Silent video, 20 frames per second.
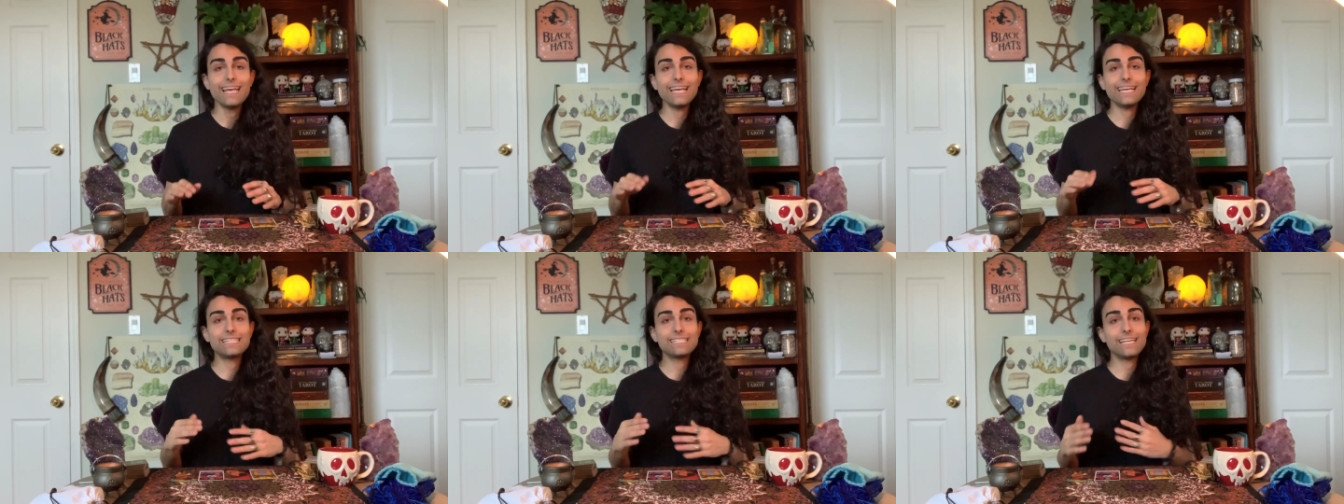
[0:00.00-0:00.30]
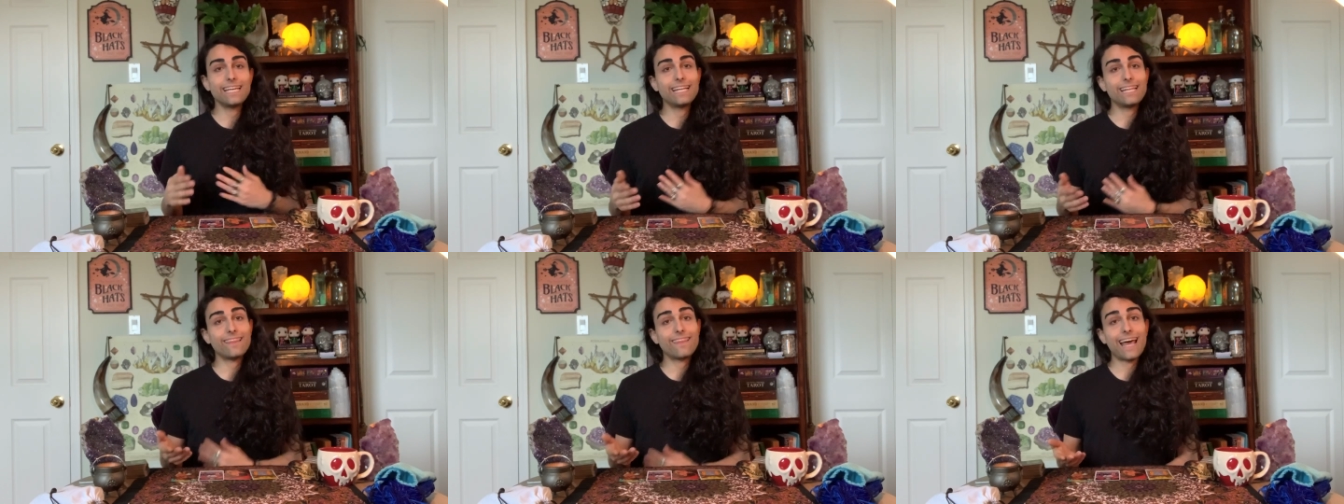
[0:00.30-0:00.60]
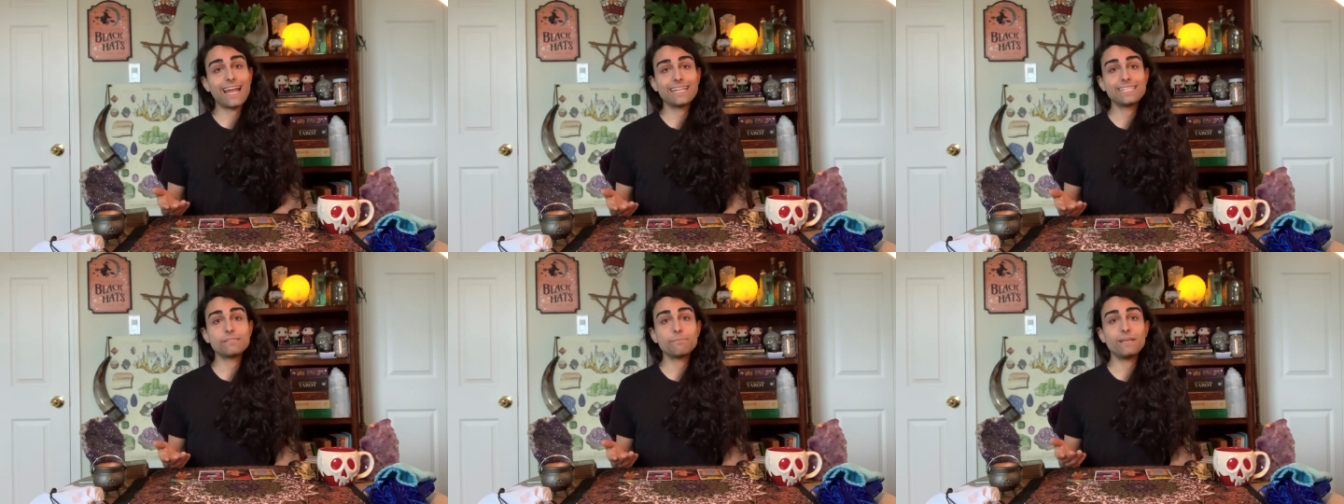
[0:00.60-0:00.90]
And
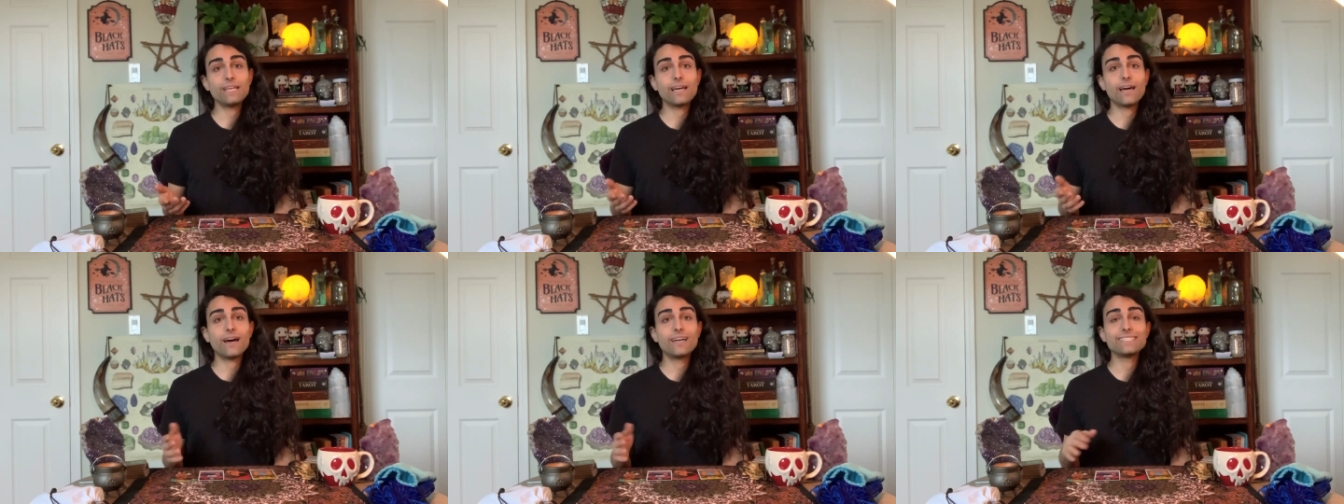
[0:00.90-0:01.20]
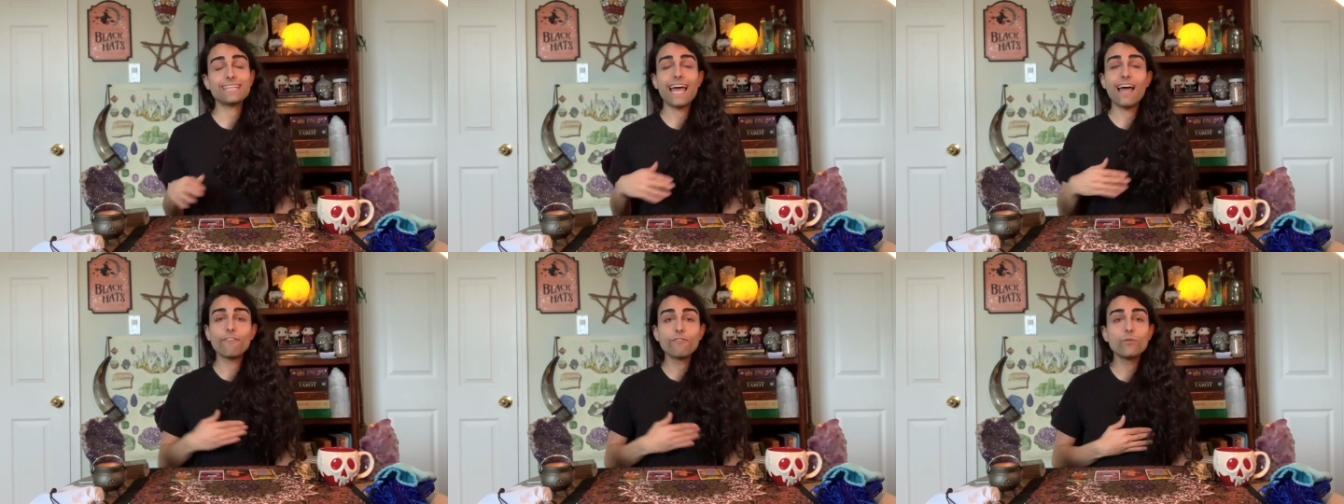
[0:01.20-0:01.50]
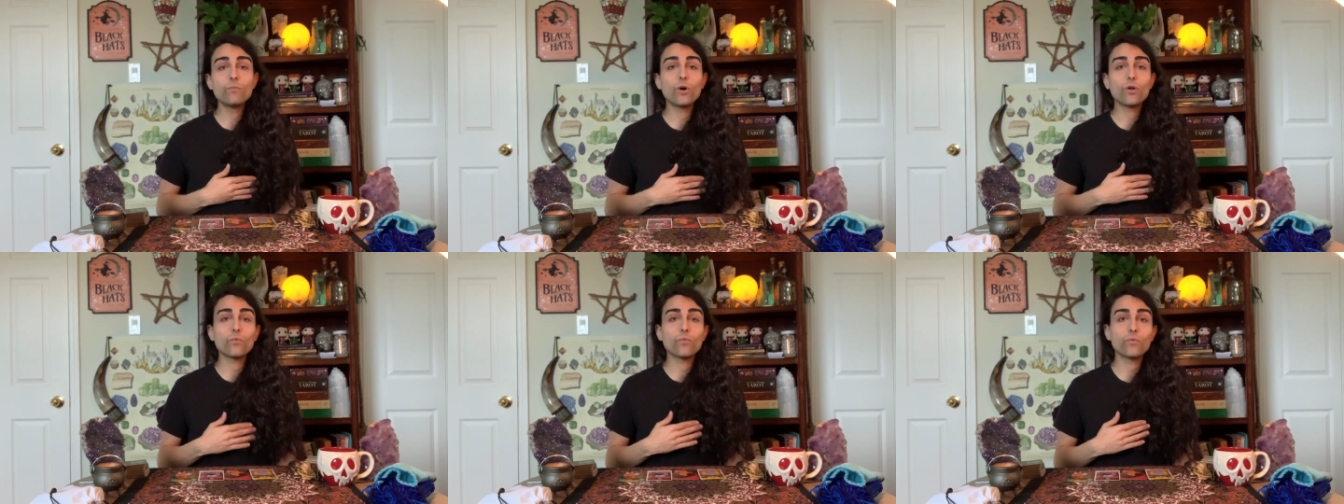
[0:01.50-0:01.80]
that is because
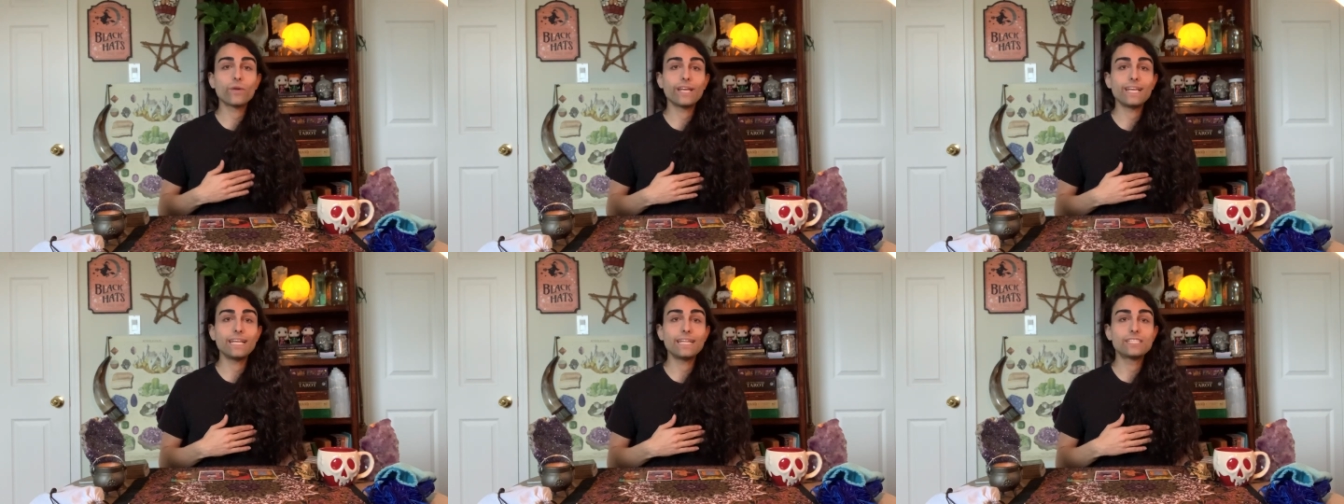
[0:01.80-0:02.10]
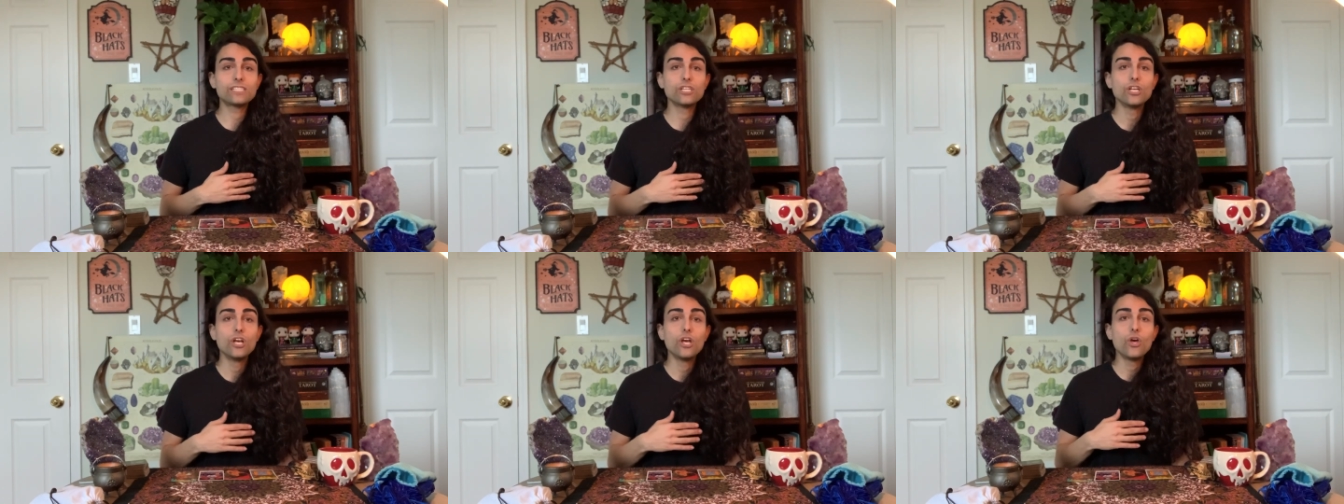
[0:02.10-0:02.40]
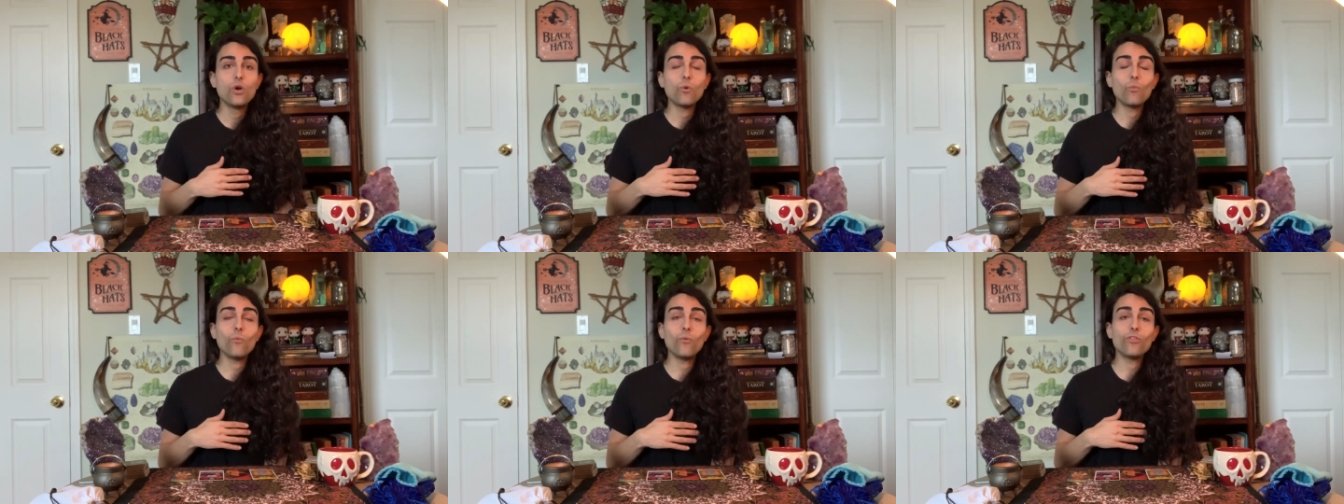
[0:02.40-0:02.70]
everyone reads
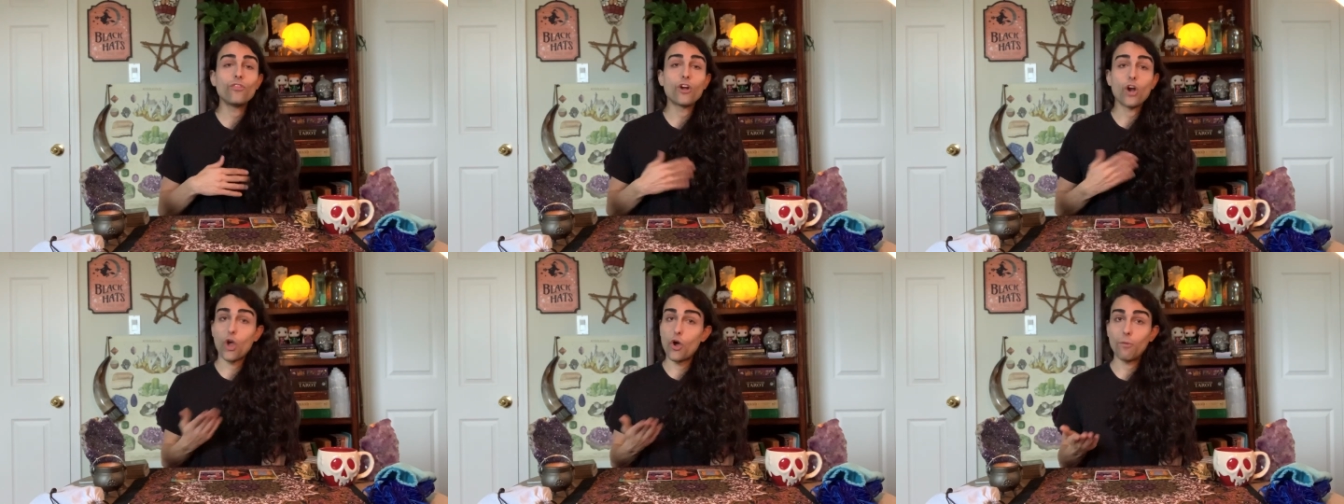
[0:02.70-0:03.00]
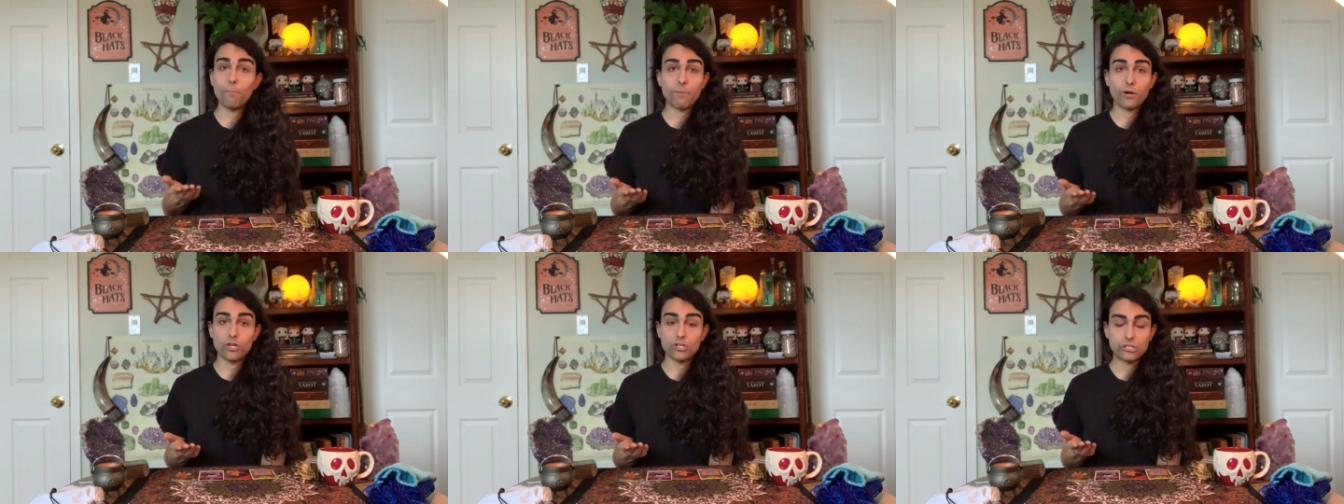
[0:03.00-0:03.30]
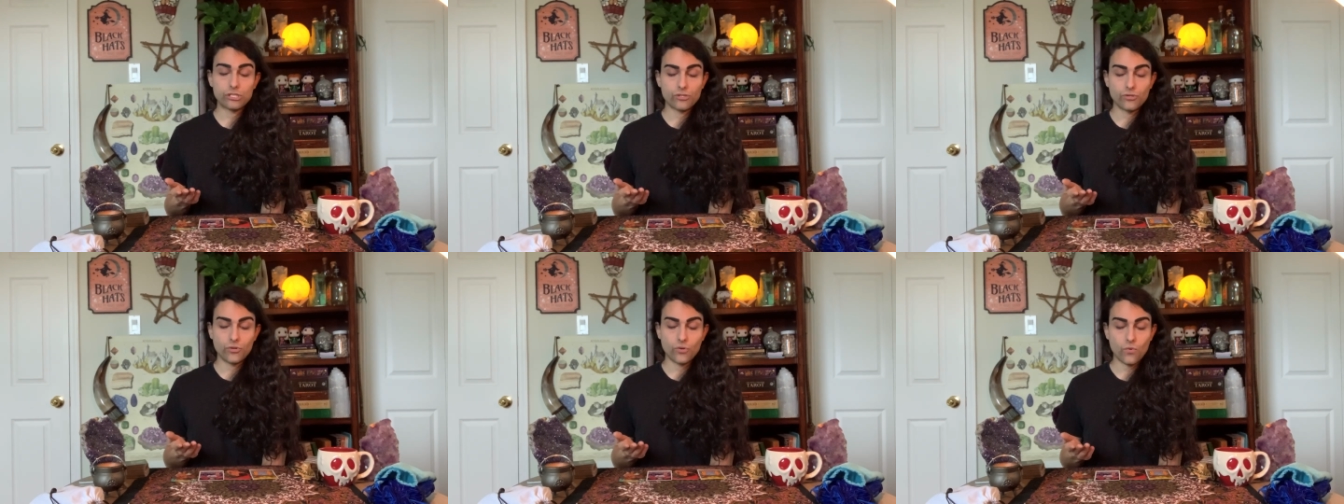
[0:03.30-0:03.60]
their own
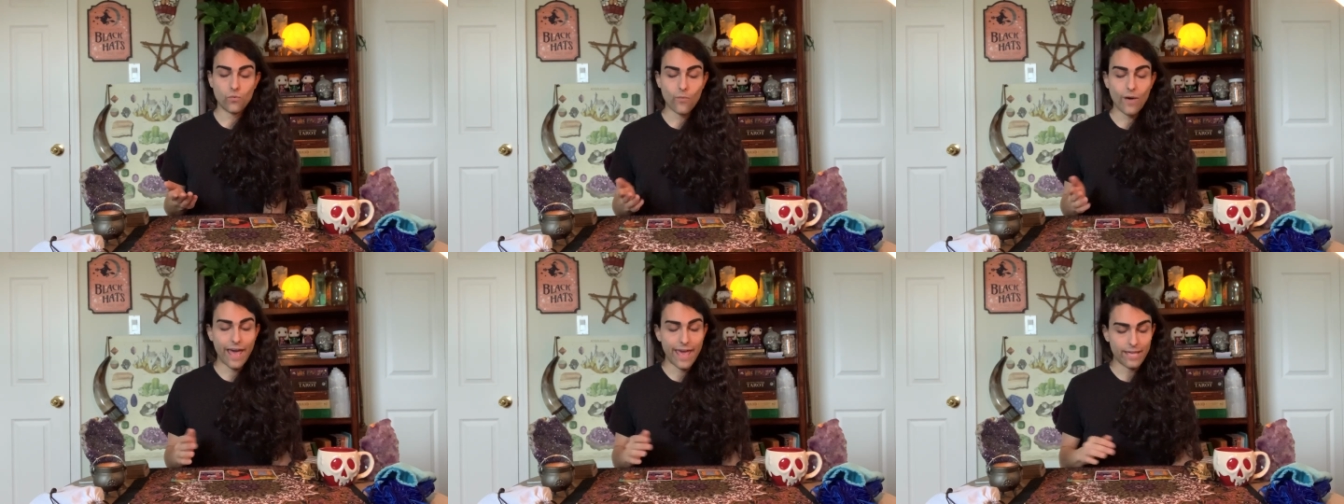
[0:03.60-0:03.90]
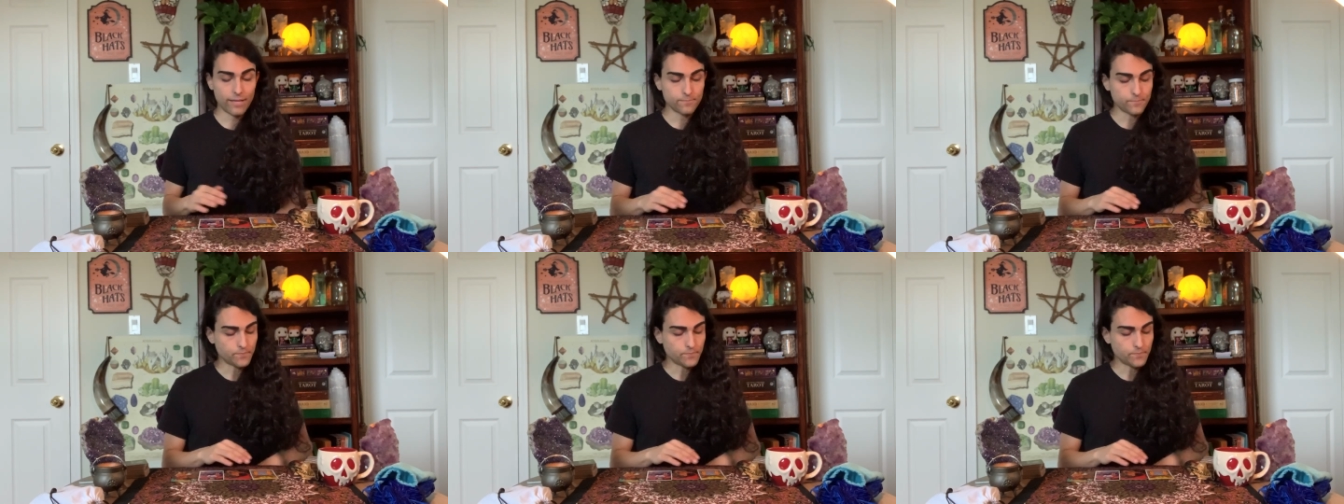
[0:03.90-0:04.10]
personal way.